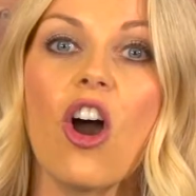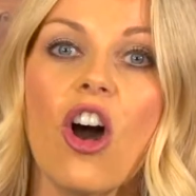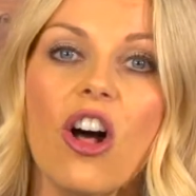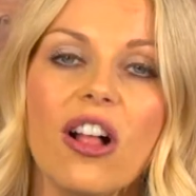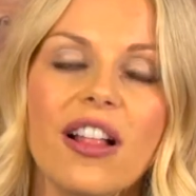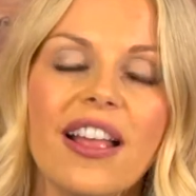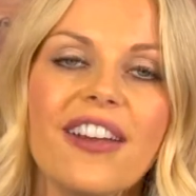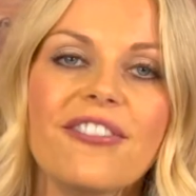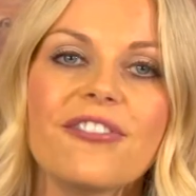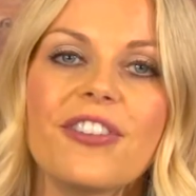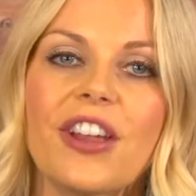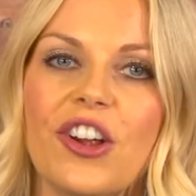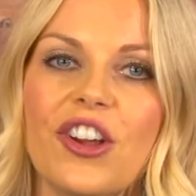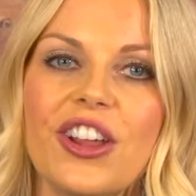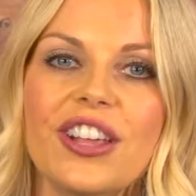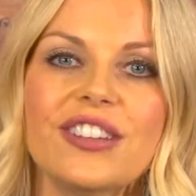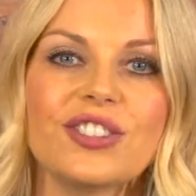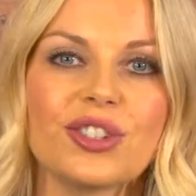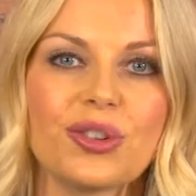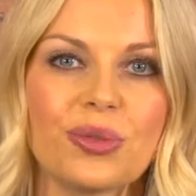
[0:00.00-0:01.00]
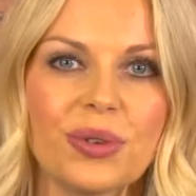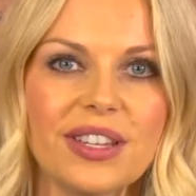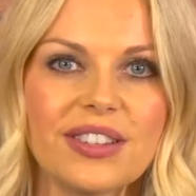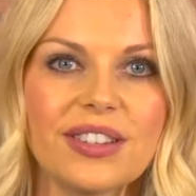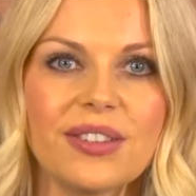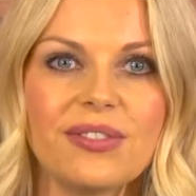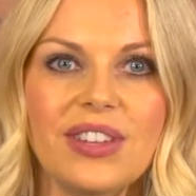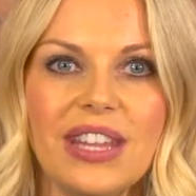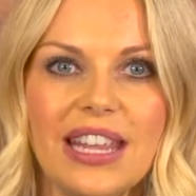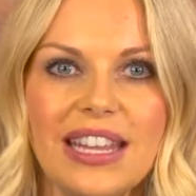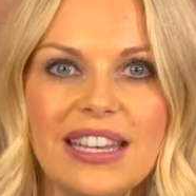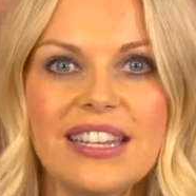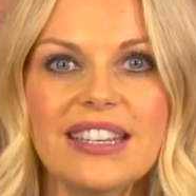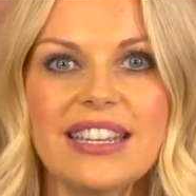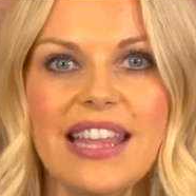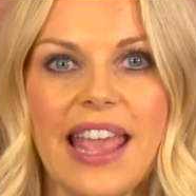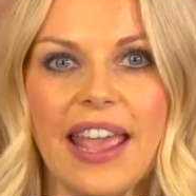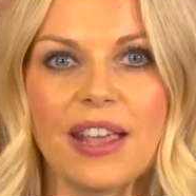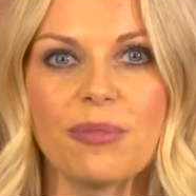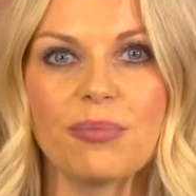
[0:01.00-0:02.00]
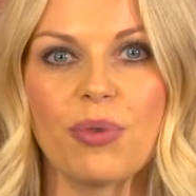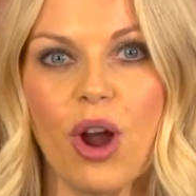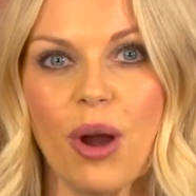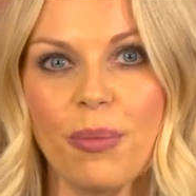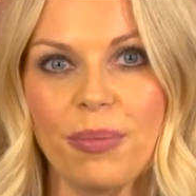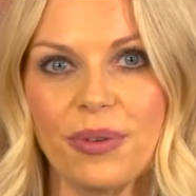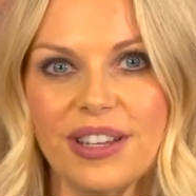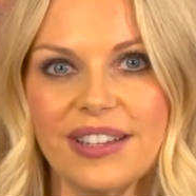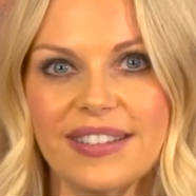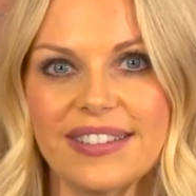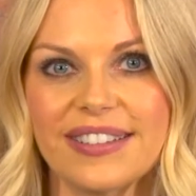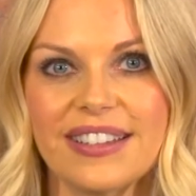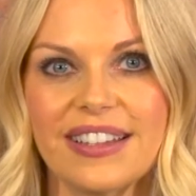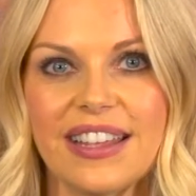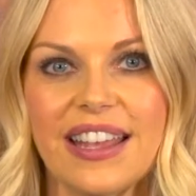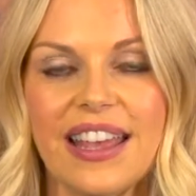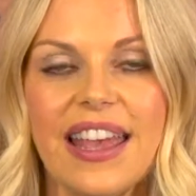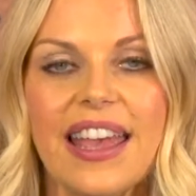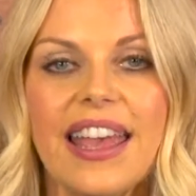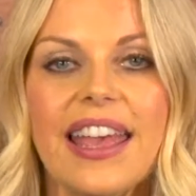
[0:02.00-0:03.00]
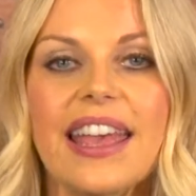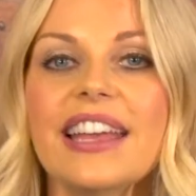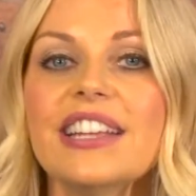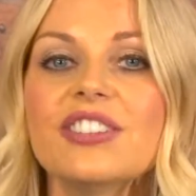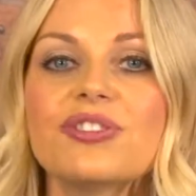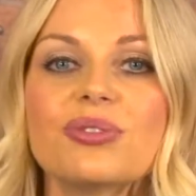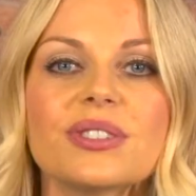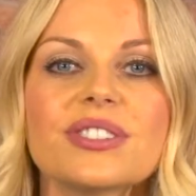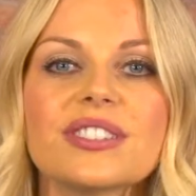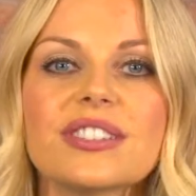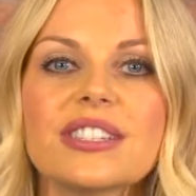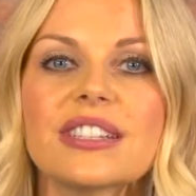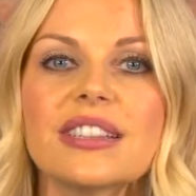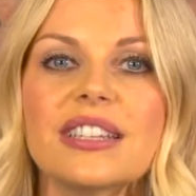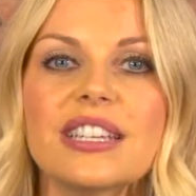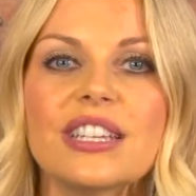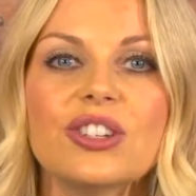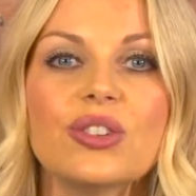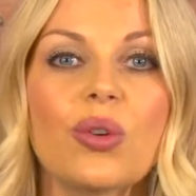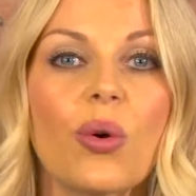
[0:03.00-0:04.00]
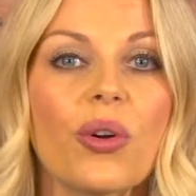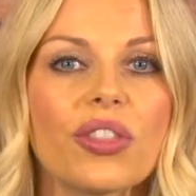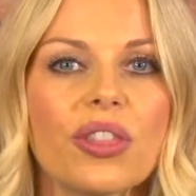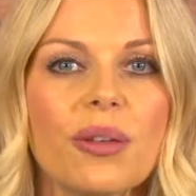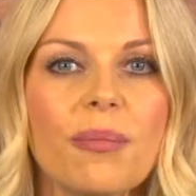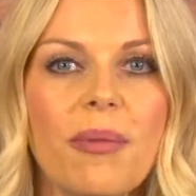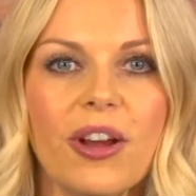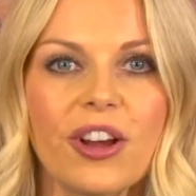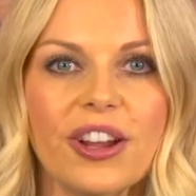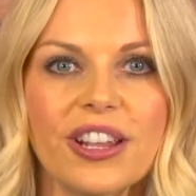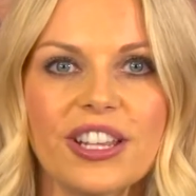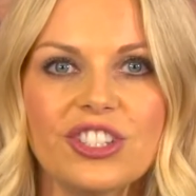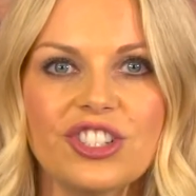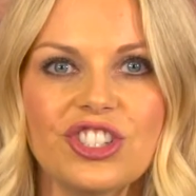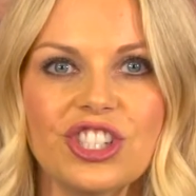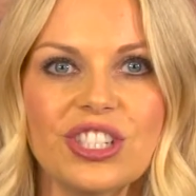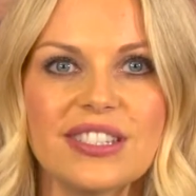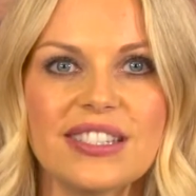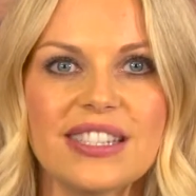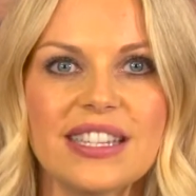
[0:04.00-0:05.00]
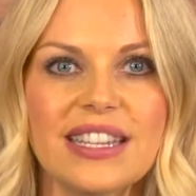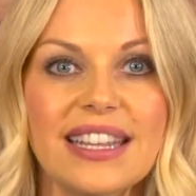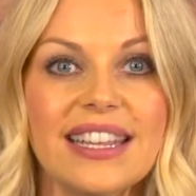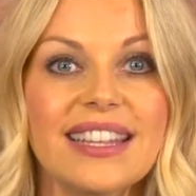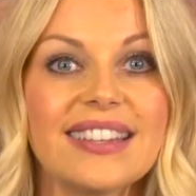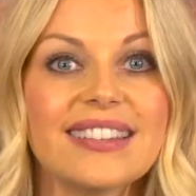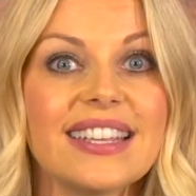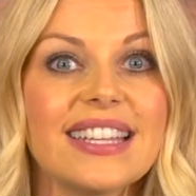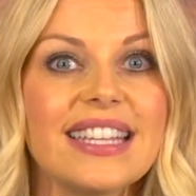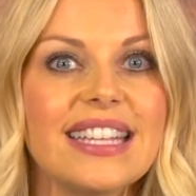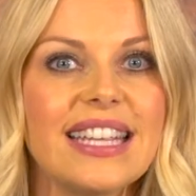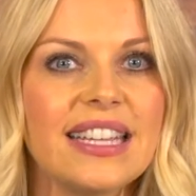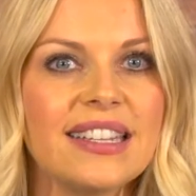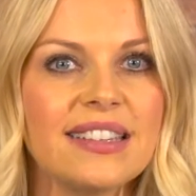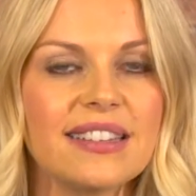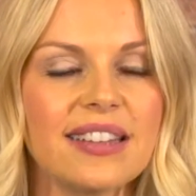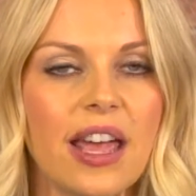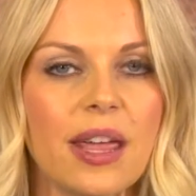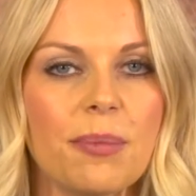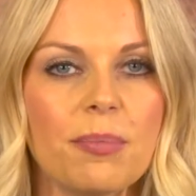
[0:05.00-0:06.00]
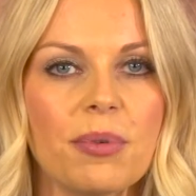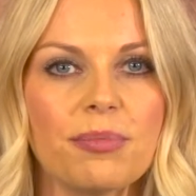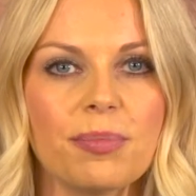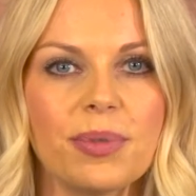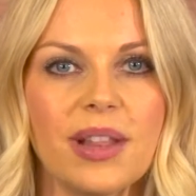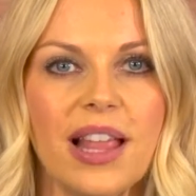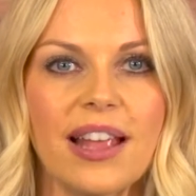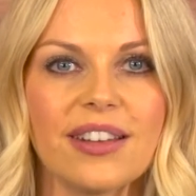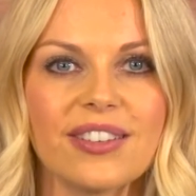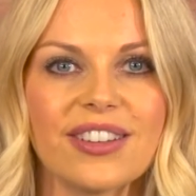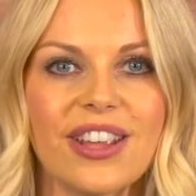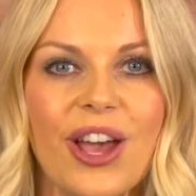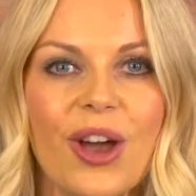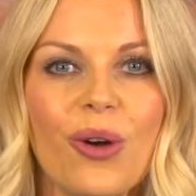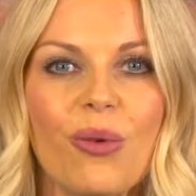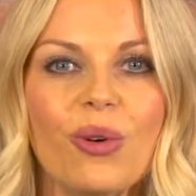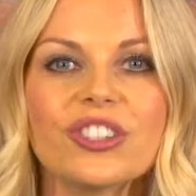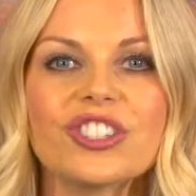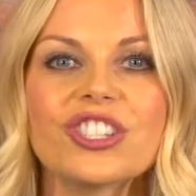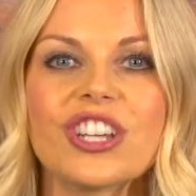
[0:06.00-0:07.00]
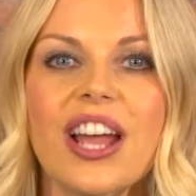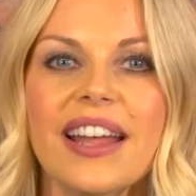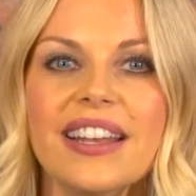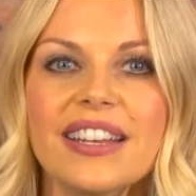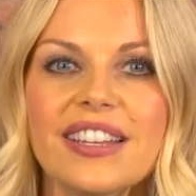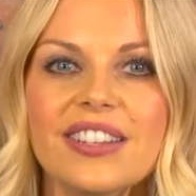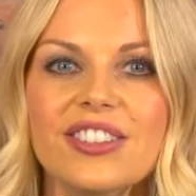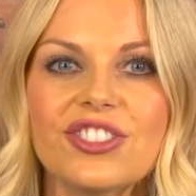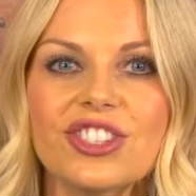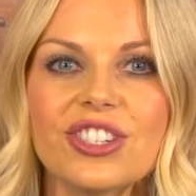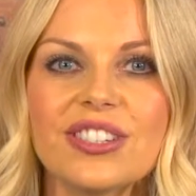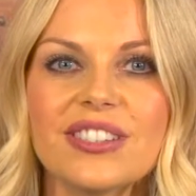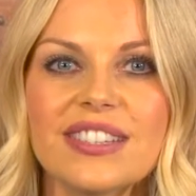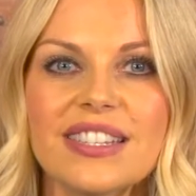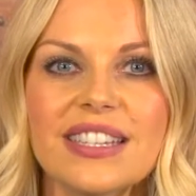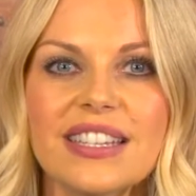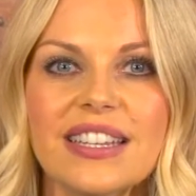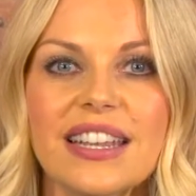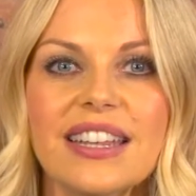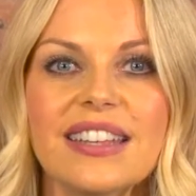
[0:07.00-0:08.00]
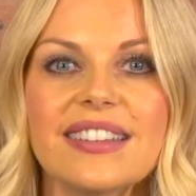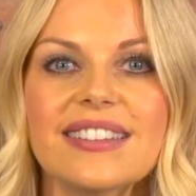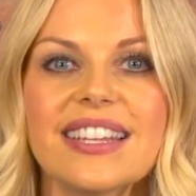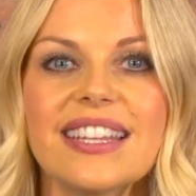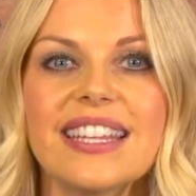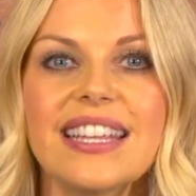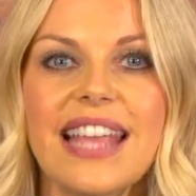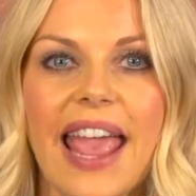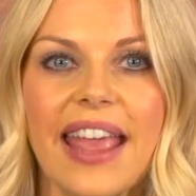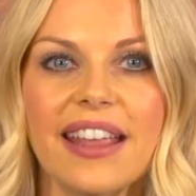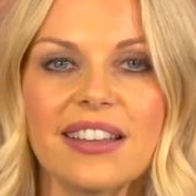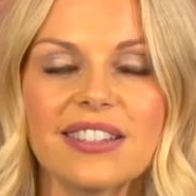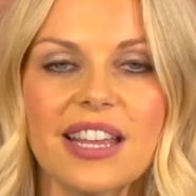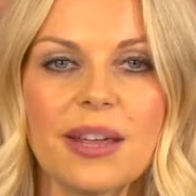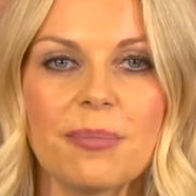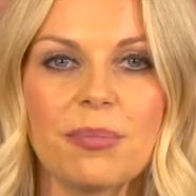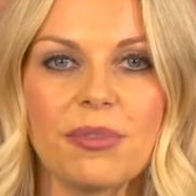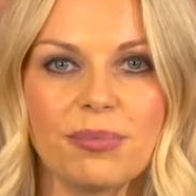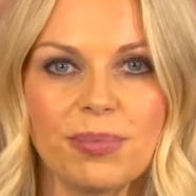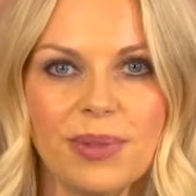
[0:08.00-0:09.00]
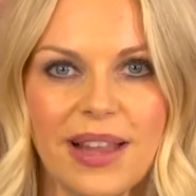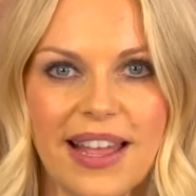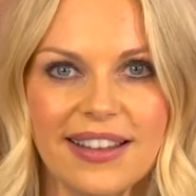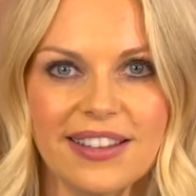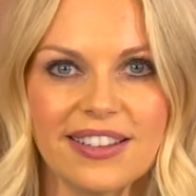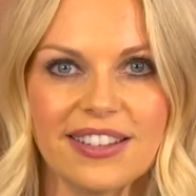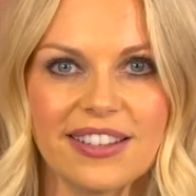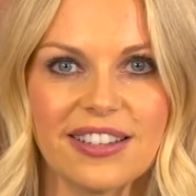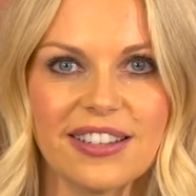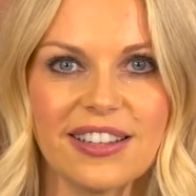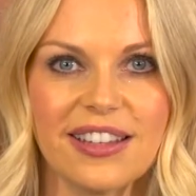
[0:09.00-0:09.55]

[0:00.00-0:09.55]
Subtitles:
all have varying degrees of yin and yang properties. Interestingly, North American ginseng is a yin type of plant, while Chinese ginseng is a yang type of plant.